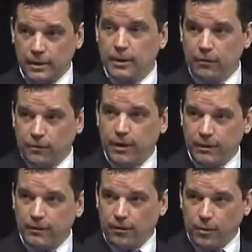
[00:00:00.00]
different
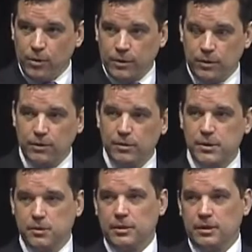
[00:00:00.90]
from what they're used
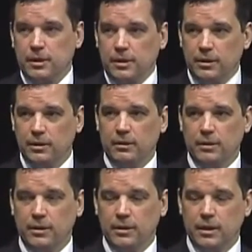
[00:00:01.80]
to in
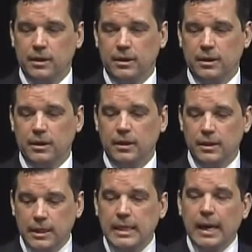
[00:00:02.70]
taking
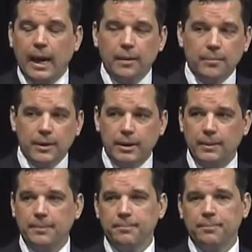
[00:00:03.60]
the kneecap.
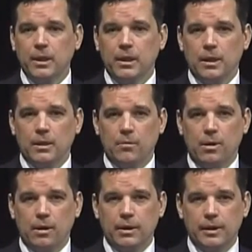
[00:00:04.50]

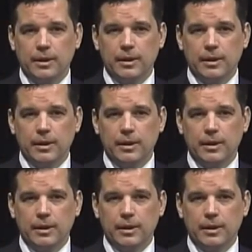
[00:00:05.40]
Park is